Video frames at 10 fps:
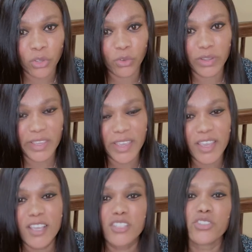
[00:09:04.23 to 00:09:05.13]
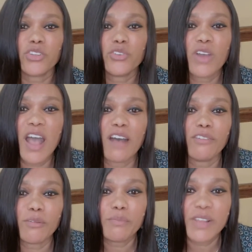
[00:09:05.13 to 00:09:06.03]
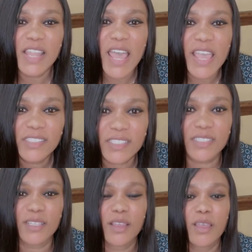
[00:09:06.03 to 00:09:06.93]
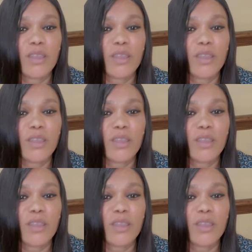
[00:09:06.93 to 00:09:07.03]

okay so do have a blessed